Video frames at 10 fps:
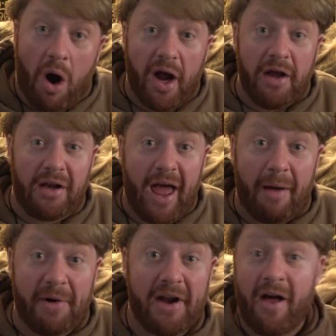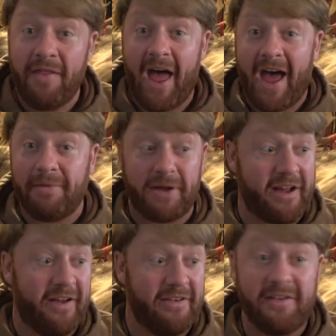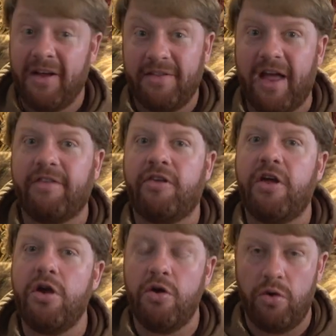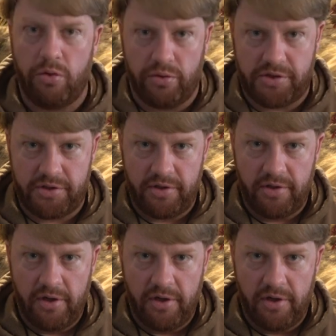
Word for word: want to elaborate on that because that's huge.